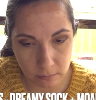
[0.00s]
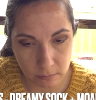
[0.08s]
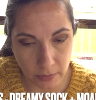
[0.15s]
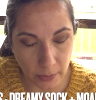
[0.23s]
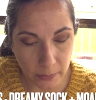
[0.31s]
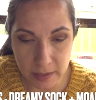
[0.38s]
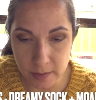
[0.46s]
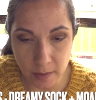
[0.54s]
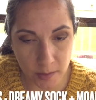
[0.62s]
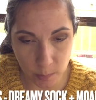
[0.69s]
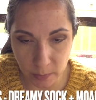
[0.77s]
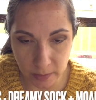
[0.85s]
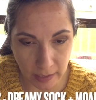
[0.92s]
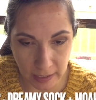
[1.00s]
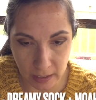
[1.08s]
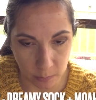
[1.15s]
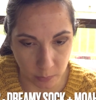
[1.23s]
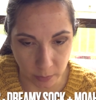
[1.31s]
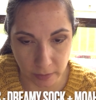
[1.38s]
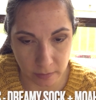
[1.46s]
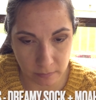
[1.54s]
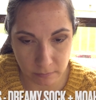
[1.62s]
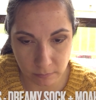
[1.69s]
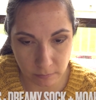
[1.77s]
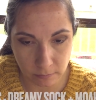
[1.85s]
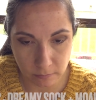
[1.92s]
No, it's not your birthday anymore.
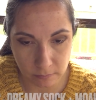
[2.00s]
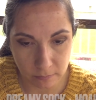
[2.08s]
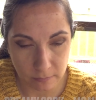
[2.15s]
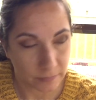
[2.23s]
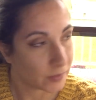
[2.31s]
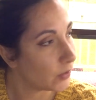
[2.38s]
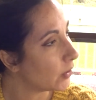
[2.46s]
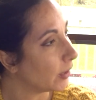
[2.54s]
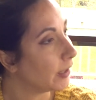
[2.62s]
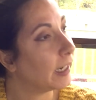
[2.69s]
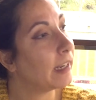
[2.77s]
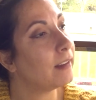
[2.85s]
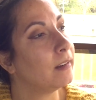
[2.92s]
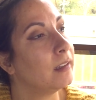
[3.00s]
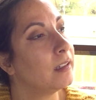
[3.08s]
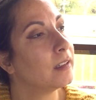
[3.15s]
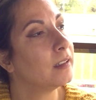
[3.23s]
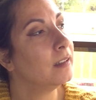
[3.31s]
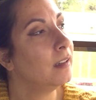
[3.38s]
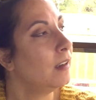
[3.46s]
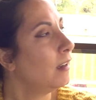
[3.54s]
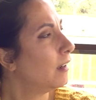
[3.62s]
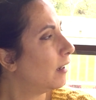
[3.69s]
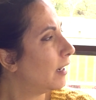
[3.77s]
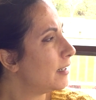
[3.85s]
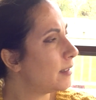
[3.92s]
Sorry, I think
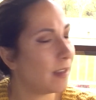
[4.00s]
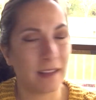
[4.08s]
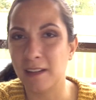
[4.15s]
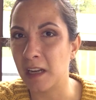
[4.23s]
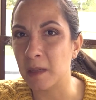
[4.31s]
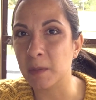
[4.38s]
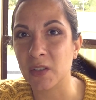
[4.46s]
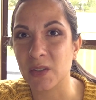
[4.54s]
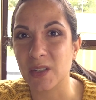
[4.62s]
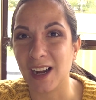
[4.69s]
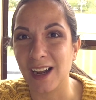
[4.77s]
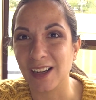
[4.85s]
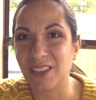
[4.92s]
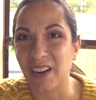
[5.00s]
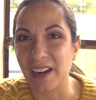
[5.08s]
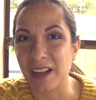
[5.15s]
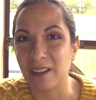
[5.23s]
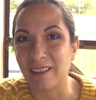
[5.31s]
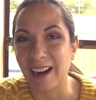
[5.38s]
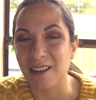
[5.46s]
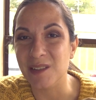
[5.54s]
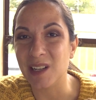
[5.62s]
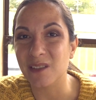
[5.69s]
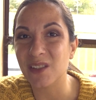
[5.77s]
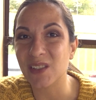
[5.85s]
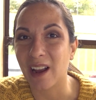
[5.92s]
I saw the neighbor's dog running around
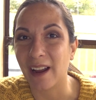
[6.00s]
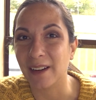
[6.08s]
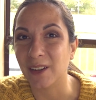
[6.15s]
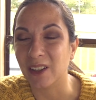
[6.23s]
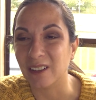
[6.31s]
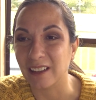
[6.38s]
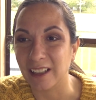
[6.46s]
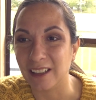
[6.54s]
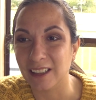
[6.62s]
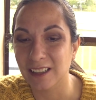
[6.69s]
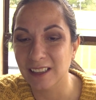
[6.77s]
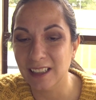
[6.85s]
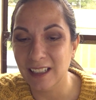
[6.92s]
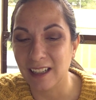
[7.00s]
outside earlier.